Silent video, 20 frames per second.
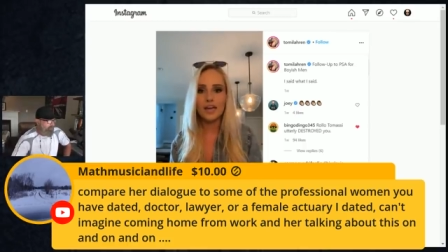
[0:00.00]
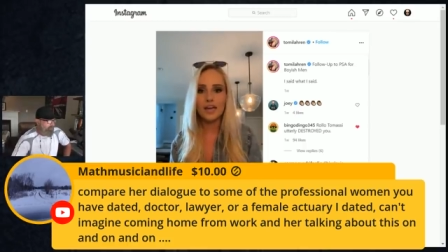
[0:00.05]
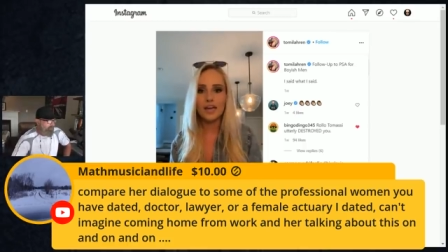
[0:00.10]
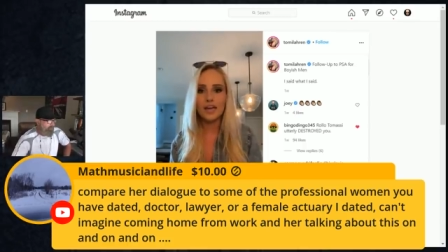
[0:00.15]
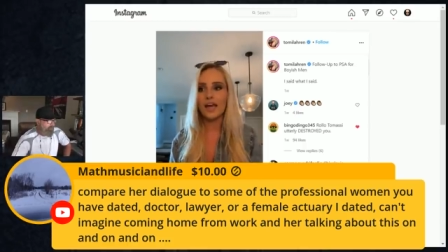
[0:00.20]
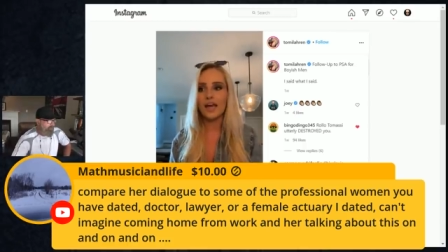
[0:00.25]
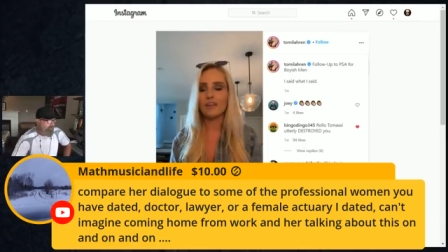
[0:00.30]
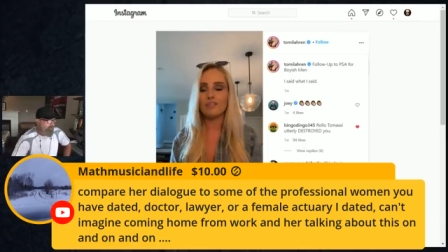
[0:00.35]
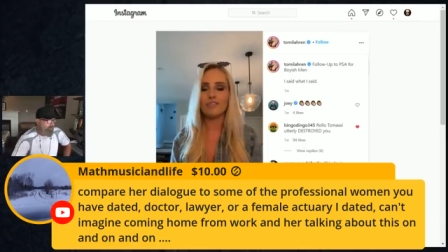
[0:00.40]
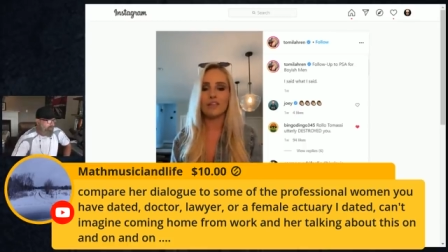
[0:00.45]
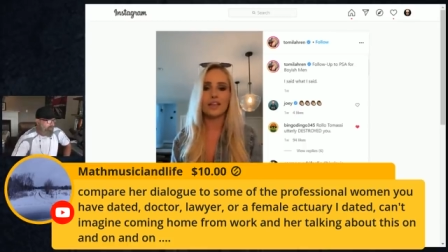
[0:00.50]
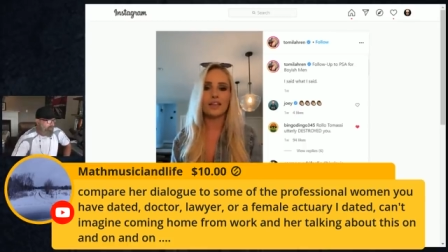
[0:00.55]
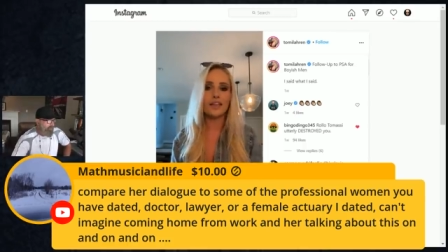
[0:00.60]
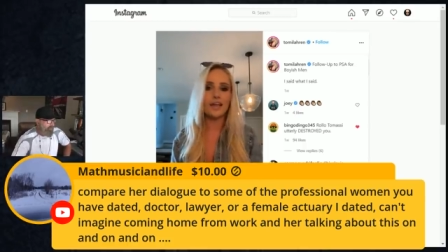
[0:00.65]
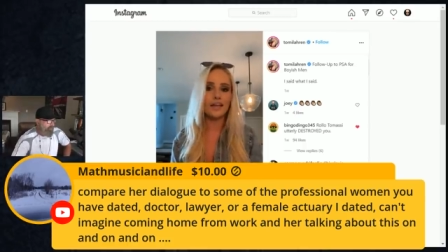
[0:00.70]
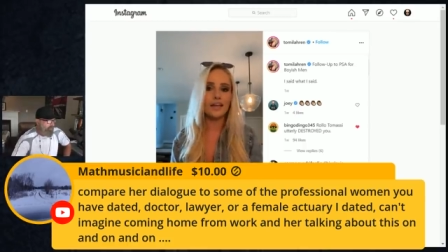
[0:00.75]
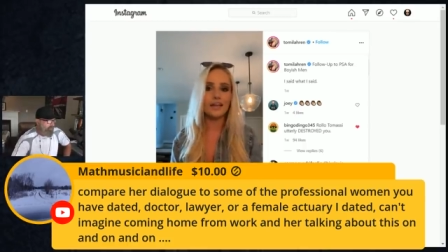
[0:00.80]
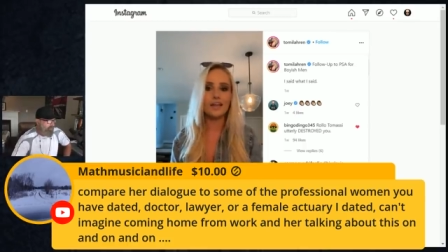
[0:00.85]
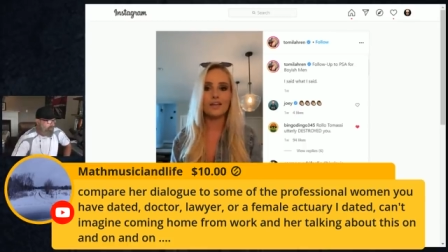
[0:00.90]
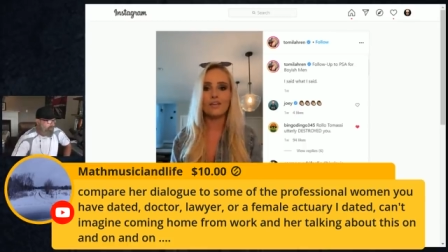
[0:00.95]
And if they
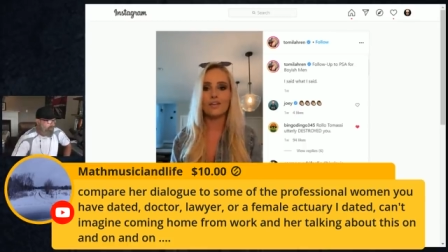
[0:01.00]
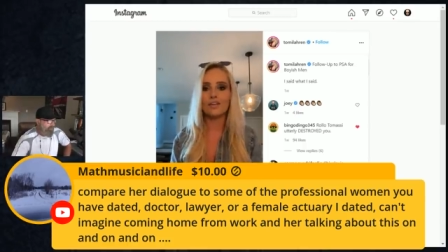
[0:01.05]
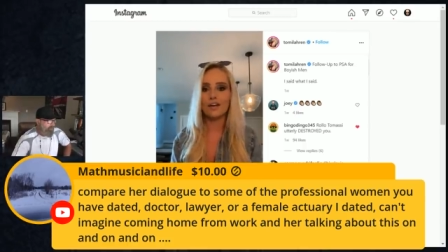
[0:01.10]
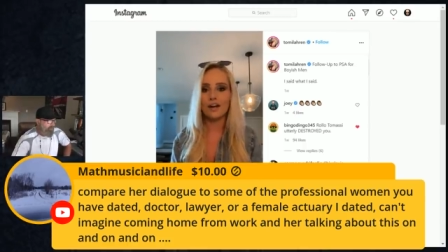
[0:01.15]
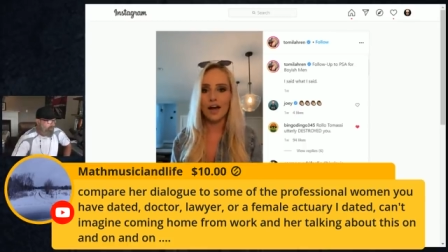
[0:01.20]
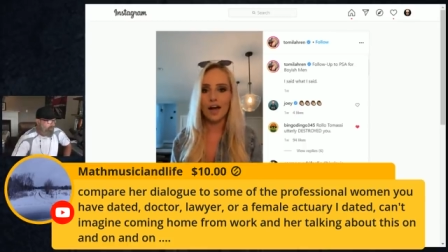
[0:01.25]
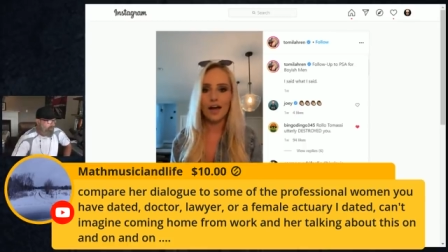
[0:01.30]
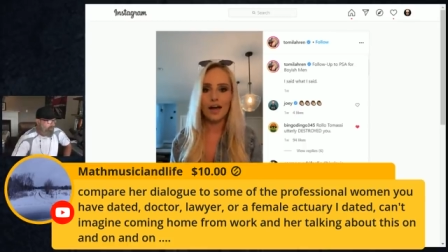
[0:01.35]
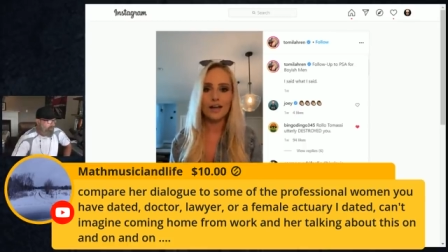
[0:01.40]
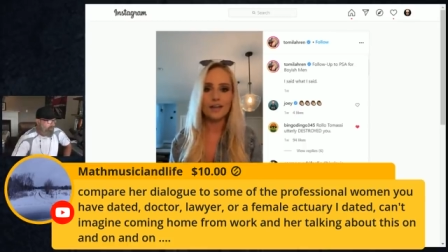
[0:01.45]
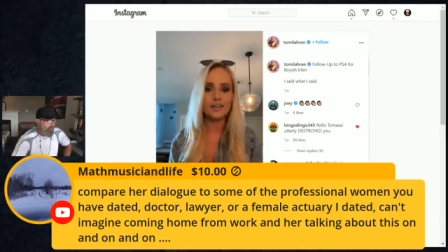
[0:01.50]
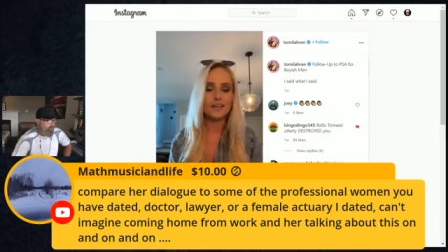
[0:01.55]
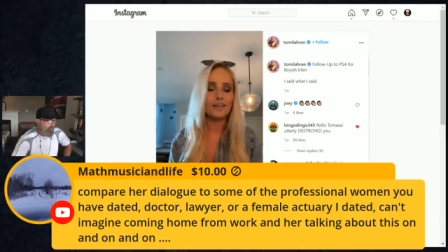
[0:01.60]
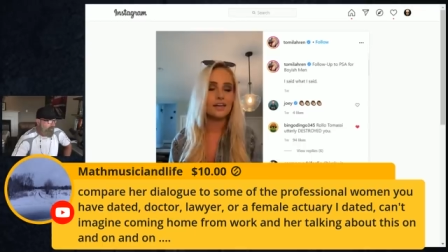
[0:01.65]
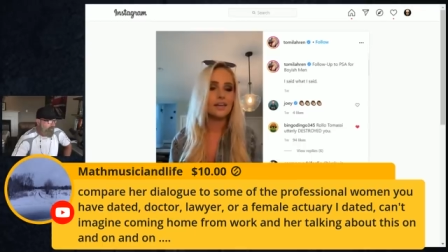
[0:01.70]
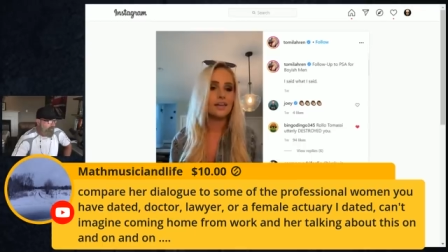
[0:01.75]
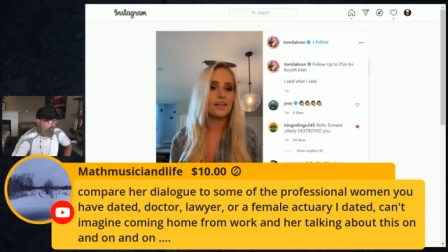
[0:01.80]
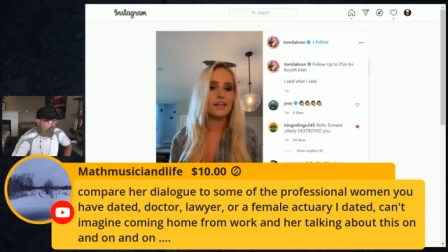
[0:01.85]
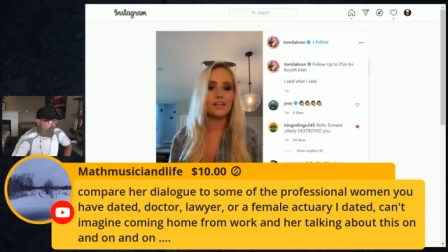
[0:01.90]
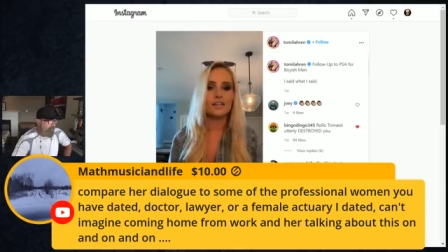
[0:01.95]
like it or not,
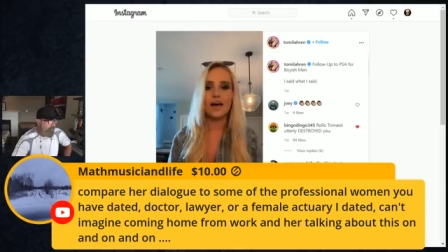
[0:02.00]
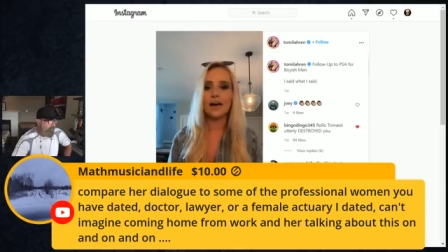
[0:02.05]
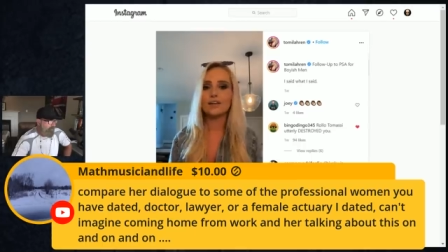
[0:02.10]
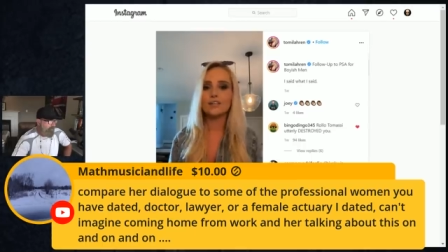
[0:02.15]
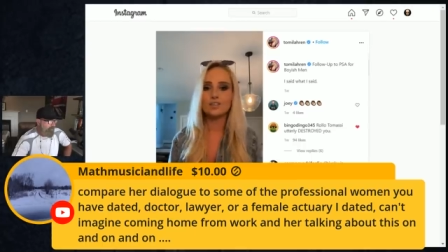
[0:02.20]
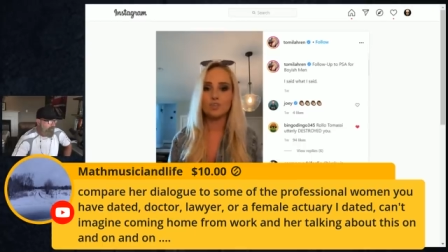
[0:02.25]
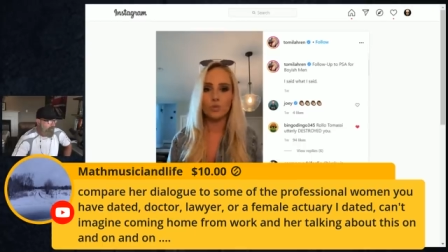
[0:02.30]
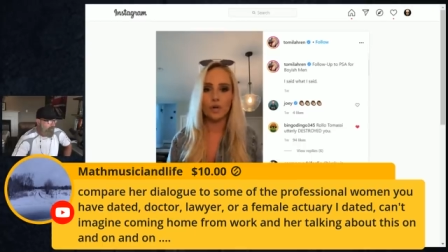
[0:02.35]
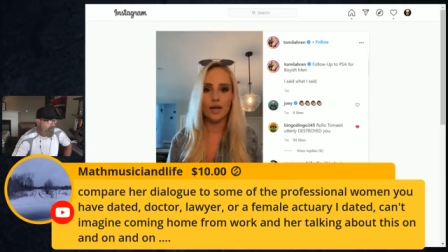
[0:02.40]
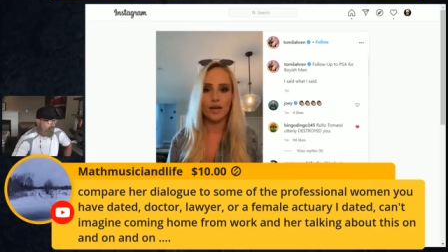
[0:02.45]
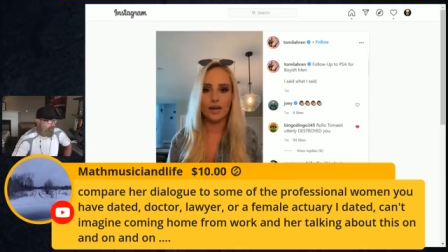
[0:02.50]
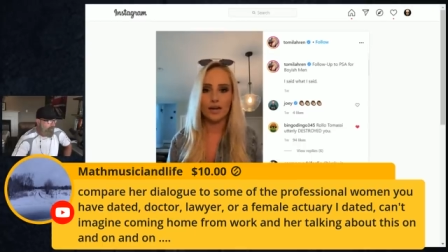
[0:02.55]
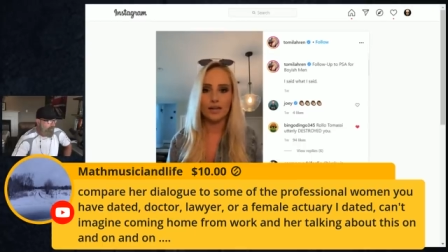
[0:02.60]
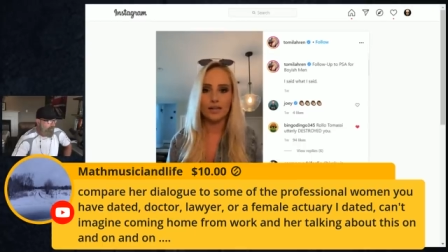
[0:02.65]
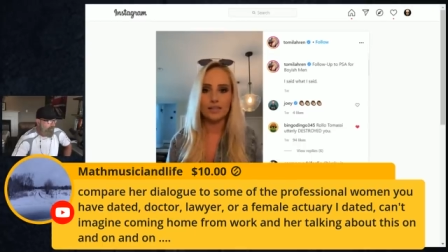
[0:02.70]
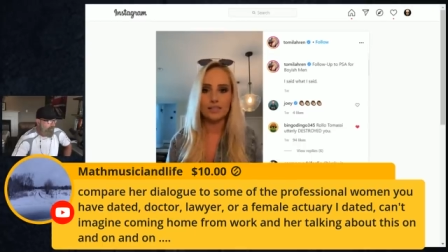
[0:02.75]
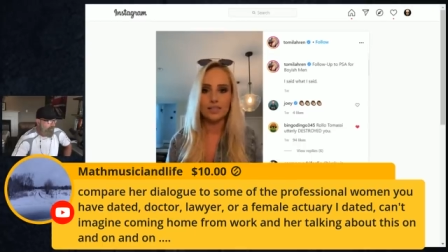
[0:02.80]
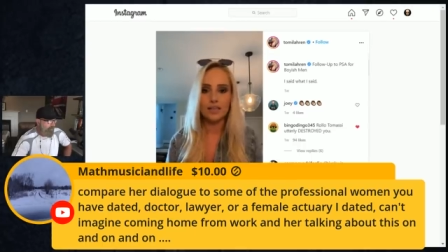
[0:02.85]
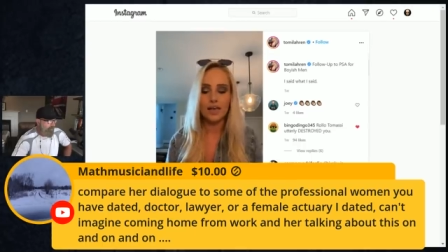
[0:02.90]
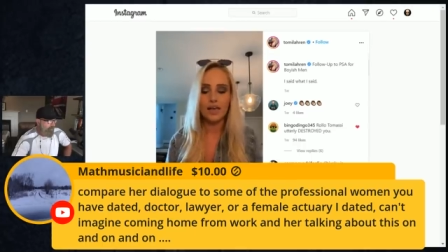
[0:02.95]
that is the way it
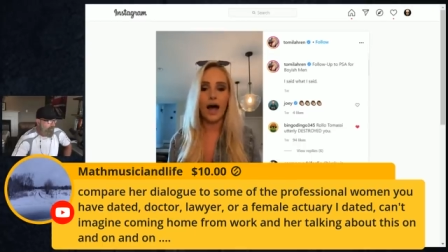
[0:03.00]
is.